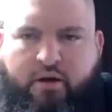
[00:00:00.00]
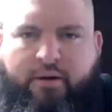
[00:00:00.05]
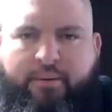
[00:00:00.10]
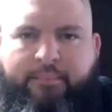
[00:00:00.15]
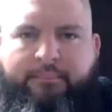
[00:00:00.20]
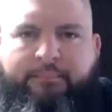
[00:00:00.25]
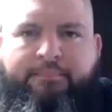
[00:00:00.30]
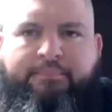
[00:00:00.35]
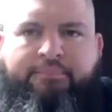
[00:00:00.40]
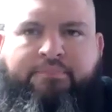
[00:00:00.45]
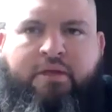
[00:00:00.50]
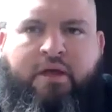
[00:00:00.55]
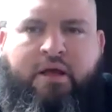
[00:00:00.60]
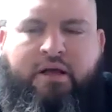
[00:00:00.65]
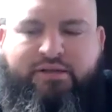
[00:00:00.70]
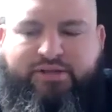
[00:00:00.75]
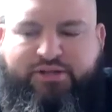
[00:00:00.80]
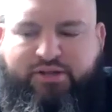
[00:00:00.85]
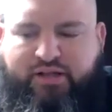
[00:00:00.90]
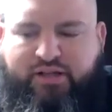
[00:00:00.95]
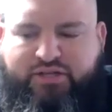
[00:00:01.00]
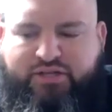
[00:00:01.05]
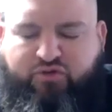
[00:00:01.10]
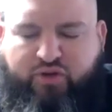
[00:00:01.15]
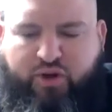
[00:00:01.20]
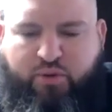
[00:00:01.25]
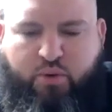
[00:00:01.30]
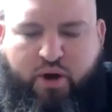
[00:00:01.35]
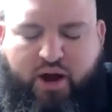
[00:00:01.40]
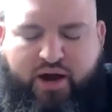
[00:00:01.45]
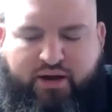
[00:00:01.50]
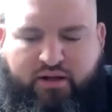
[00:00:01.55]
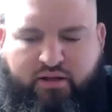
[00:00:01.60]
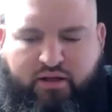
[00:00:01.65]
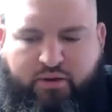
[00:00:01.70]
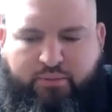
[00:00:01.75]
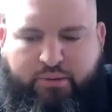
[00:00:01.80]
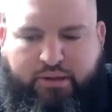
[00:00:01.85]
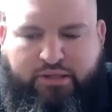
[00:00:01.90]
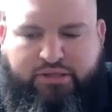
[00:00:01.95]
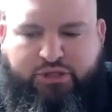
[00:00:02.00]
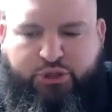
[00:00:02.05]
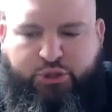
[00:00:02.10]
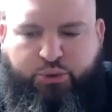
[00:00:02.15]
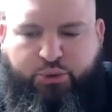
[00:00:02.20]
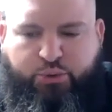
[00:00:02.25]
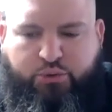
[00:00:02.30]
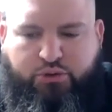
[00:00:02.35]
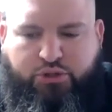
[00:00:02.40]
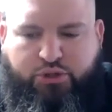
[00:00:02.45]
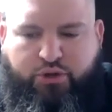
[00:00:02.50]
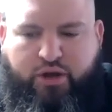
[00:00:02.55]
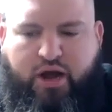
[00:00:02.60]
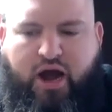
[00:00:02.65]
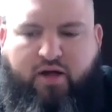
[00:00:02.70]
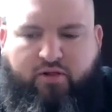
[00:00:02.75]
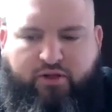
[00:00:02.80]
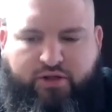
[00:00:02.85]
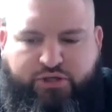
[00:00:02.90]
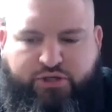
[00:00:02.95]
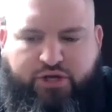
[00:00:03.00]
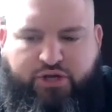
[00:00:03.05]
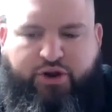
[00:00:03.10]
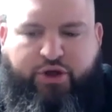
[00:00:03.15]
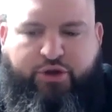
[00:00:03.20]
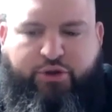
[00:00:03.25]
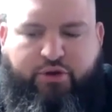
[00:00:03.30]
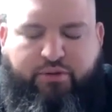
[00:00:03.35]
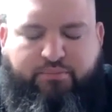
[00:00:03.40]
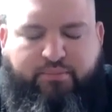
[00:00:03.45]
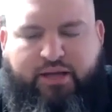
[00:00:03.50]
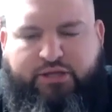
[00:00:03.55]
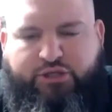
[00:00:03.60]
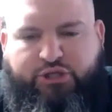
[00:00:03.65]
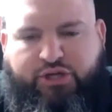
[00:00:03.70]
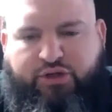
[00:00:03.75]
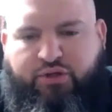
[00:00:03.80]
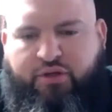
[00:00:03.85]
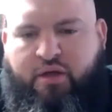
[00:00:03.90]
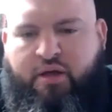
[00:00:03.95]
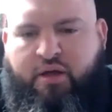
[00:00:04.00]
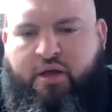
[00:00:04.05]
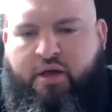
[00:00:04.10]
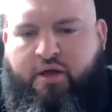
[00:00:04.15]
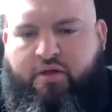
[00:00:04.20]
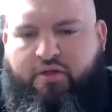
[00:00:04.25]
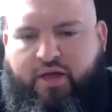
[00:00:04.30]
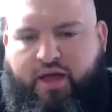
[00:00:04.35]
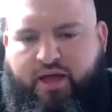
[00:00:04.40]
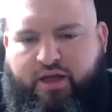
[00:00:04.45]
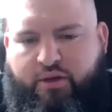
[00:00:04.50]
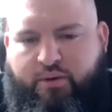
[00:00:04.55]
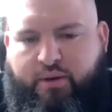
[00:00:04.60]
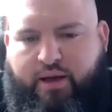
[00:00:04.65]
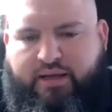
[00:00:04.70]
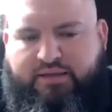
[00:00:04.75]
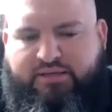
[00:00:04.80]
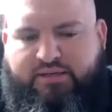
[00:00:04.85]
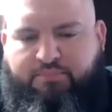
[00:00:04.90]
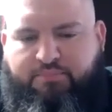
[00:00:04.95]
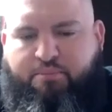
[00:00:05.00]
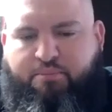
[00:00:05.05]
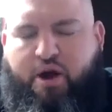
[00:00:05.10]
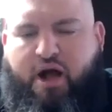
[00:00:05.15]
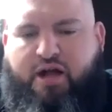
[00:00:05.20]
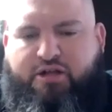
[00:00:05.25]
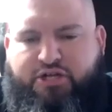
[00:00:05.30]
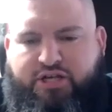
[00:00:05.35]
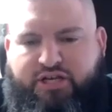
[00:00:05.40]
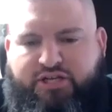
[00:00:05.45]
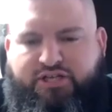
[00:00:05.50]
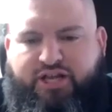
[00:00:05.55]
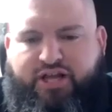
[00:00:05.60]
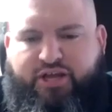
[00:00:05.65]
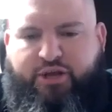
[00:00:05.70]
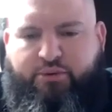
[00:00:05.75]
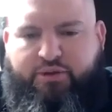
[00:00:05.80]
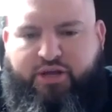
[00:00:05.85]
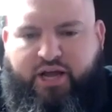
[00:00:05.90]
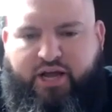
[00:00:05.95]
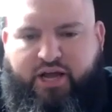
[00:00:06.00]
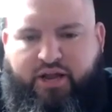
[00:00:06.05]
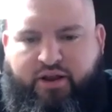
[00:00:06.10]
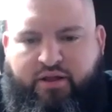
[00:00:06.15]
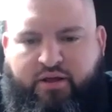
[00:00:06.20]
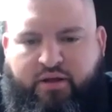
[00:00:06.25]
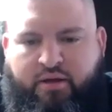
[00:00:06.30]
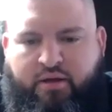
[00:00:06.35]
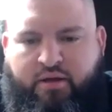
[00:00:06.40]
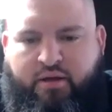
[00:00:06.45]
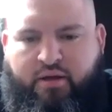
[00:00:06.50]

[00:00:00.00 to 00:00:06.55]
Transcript: So let's rewind a little bit to college. I know you had mentioned that you had some projects that you did um